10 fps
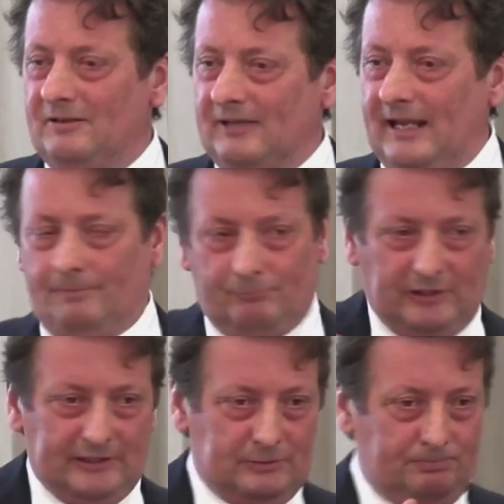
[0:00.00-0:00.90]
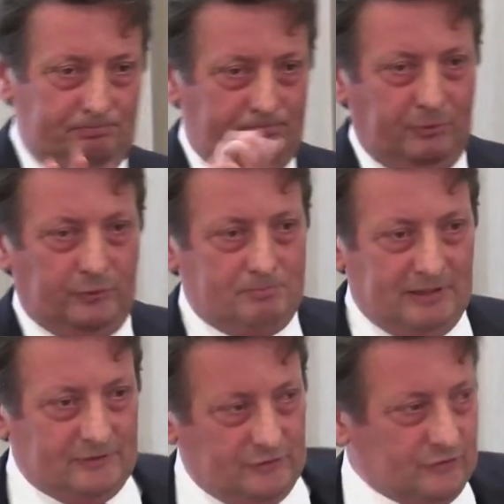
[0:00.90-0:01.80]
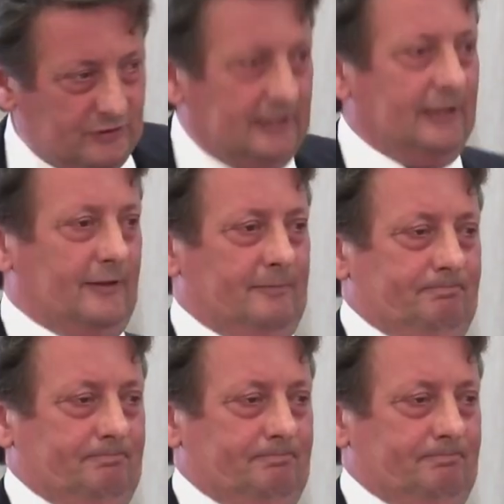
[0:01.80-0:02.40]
Now, let's put the pieces together.